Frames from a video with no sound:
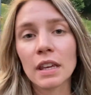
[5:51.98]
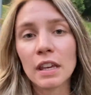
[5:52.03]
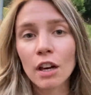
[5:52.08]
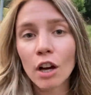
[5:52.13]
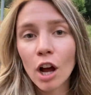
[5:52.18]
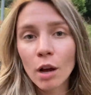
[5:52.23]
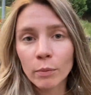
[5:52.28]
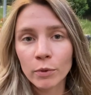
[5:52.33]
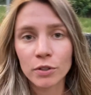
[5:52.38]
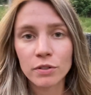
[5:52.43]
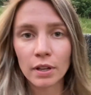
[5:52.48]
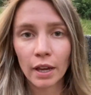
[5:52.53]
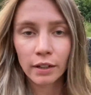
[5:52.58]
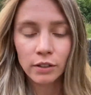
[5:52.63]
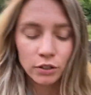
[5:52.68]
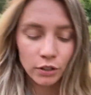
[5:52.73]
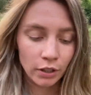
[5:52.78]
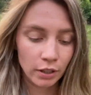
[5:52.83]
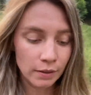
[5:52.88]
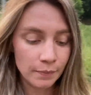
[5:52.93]
e-commerce
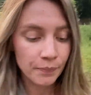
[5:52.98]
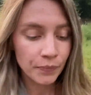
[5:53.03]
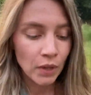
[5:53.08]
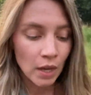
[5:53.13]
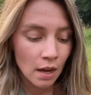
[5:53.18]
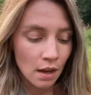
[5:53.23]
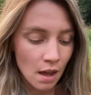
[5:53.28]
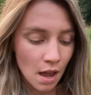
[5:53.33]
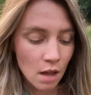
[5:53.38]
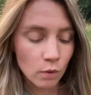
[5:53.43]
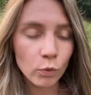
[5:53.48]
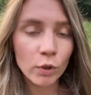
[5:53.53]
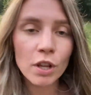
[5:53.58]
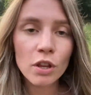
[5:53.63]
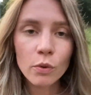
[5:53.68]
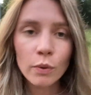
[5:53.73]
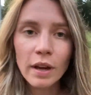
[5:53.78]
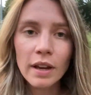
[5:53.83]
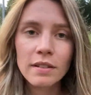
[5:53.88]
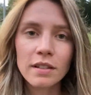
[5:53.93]
sector. And one of
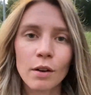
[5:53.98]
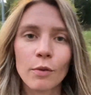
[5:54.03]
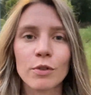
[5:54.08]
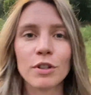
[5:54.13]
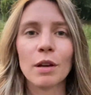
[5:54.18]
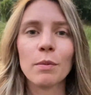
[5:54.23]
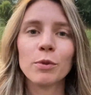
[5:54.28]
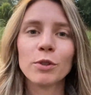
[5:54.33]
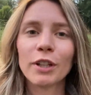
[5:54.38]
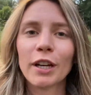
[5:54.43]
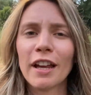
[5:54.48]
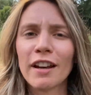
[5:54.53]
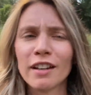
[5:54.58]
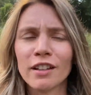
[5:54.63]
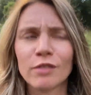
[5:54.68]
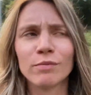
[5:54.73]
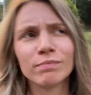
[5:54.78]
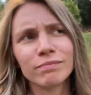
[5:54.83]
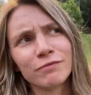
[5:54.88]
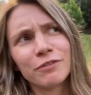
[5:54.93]
the ways I was able to kind
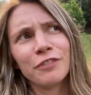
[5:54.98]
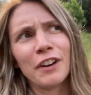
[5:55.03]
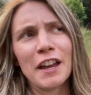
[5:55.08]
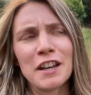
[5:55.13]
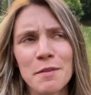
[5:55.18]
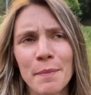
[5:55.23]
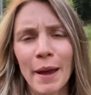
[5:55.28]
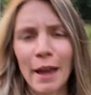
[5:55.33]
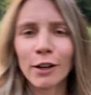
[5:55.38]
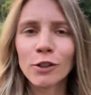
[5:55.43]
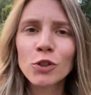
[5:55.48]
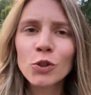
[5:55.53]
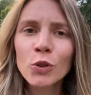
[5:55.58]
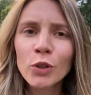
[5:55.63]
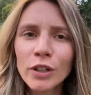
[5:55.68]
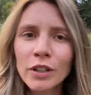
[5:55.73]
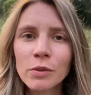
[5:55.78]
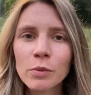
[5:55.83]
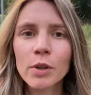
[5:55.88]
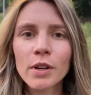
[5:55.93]
of find a back
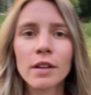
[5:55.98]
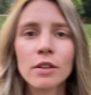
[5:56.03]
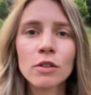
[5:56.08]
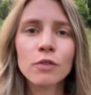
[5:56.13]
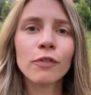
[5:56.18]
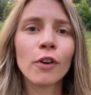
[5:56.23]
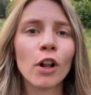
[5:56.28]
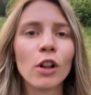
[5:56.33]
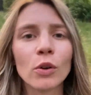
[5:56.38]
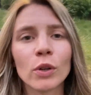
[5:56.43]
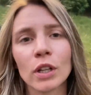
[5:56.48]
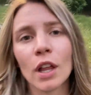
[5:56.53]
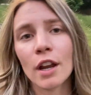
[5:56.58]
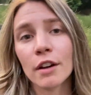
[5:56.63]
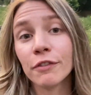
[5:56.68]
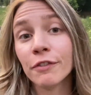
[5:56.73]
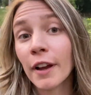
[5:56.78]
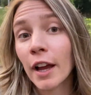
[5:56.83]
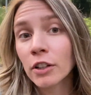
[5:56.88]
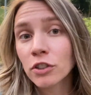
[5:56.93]
door was follow a lot of
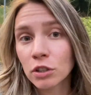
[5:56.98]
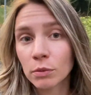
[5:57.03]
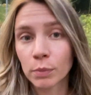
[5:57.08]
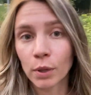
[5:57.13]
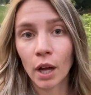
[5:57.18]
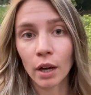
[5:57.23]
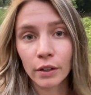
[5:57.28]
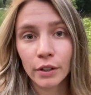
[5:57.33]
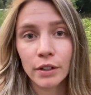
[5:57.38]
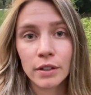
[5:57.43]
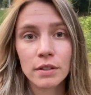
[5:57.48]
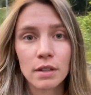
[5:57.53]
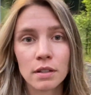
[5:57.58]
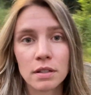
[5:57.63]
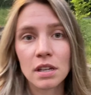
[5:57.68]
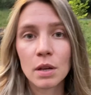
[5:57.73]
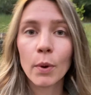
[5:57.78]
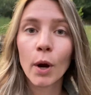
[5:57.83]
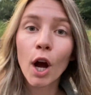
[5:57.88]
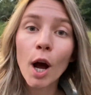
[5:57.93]
fashion bloggers and
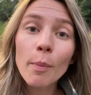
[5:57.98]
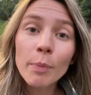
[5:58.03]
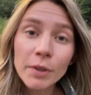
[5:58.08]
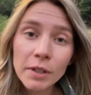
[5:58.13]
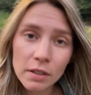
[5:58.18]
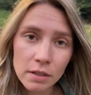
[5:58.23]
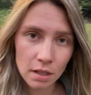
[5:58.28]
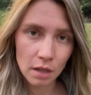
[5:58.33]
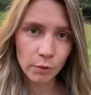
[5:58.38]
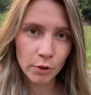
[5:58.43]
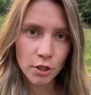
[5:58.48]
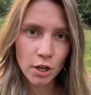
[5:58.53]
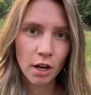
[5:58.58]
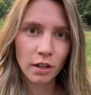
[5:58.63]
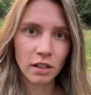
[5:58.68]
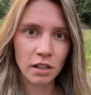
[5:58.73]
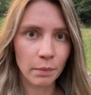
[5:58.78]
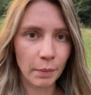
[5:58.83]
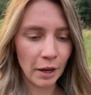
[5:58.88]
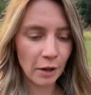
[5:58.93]
see what companies they were
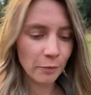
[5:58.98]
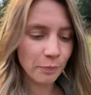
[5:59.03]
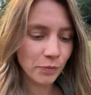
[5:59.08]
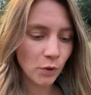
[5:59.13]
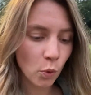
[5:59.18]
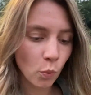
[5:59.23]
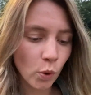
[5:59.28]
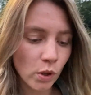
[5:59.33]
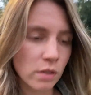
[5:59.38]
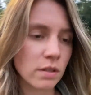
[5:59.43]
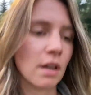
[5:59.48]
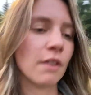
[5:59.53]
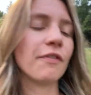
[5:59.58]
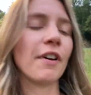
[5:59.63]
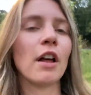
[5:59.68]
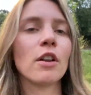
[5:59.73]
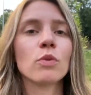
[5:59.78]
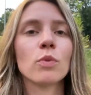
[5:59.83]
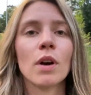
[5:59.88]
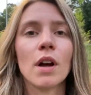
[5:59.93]
talking about. Once I
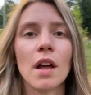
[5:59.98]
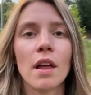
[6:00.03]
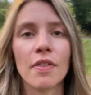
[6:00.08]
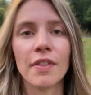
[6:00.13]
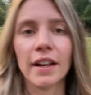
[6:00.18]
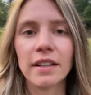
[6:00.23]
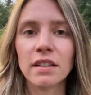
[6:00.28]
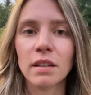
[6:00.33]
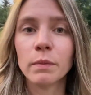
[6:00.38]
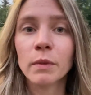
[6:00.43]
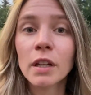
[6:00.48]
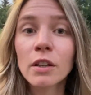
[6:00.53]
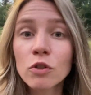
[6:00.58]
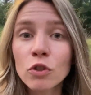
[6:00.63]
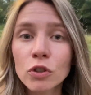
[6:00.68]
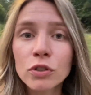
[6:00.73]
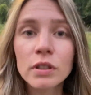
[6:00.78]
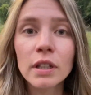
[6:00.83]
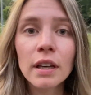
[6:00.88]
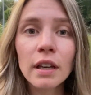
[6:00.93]
found one that seemed
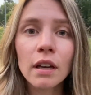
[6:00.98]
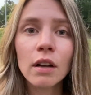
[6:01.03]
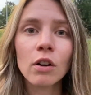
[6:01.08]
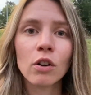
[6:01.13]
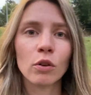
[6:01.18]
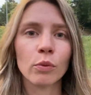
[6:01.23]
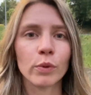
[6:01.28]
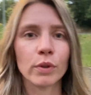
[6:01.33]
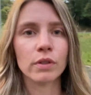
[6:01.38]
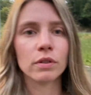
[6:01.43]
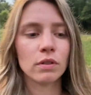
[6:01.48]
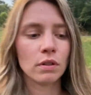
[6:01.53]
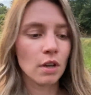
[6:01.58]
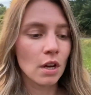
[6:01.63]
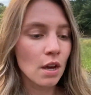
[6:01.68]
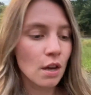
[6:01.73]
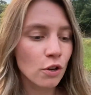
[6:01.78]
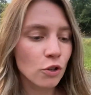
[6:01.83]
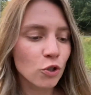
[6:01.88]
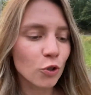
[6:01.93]
interesting or was
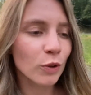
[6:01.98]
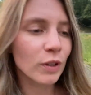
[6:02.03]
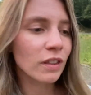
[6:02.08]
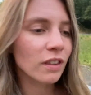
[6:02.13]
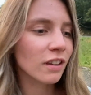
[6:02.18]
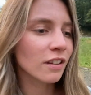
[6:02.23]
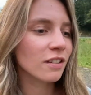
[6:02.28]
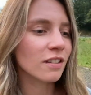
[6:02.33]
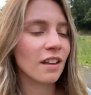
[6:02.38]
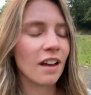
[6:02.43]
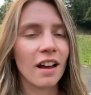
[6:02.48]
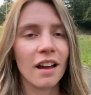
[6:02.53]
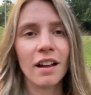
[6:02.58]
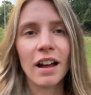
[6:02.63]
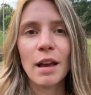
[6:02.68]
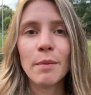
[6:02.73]
doing things that I